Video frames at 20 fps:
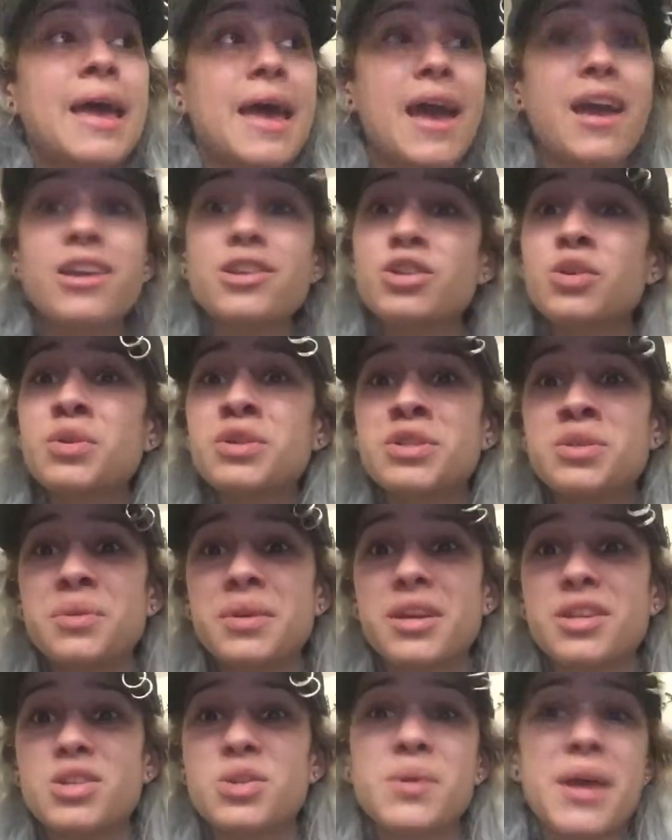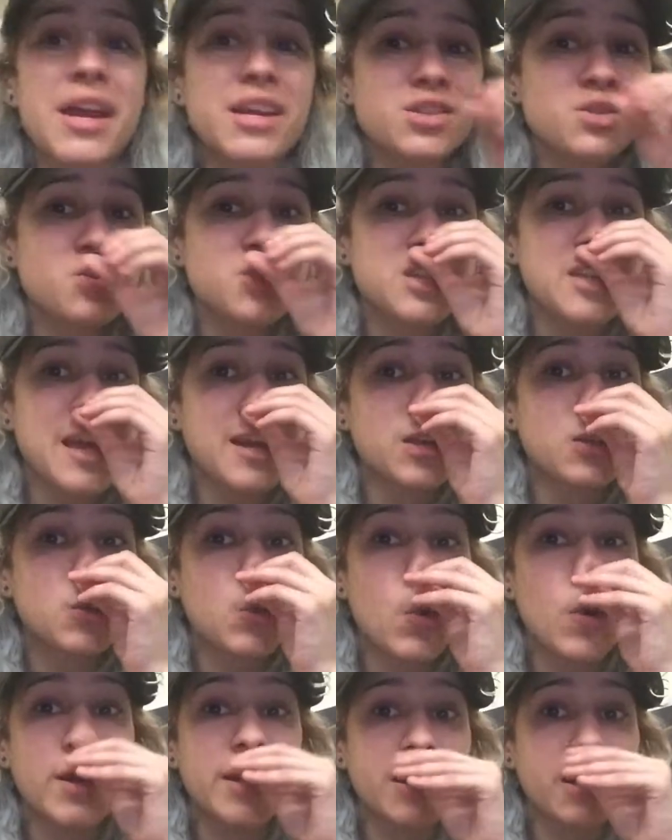EXO is doing it too. EXO just had a
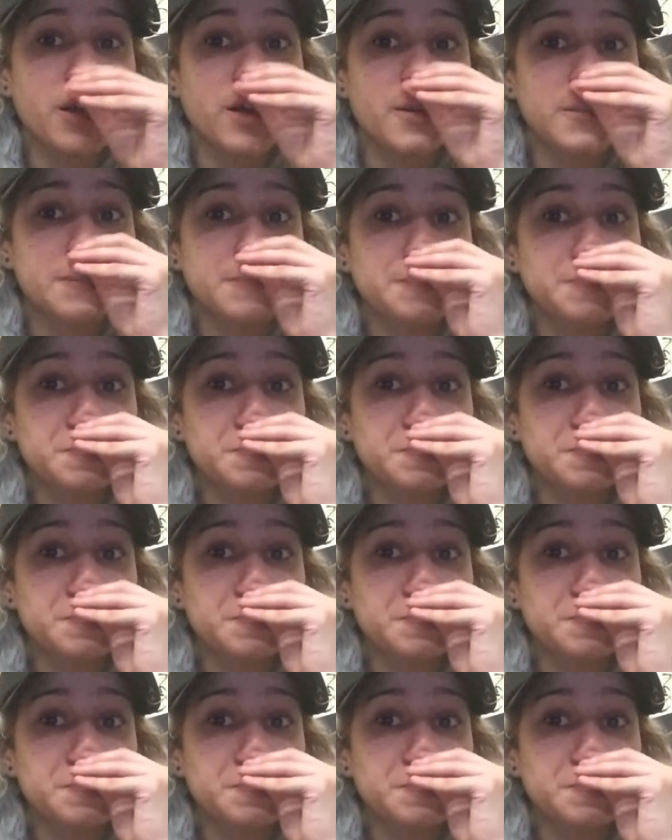tour here.